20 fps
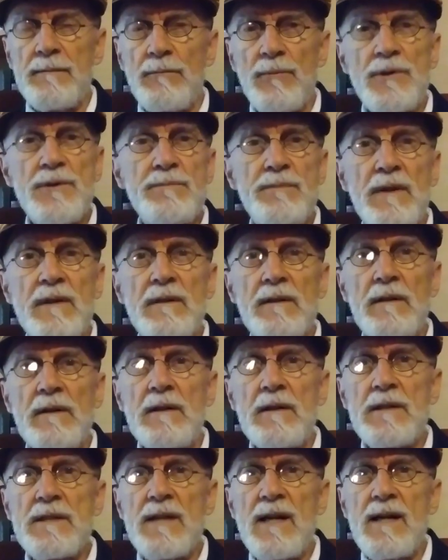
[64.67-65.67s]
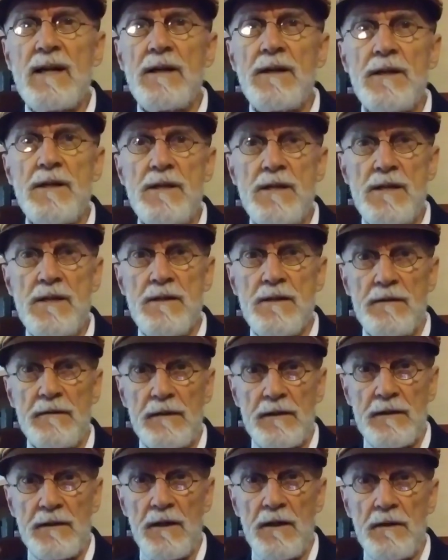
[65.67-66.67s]
We spent an entire year
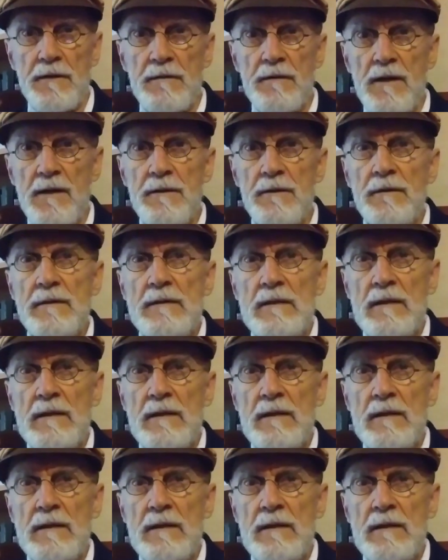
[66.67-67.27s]
in Colorado,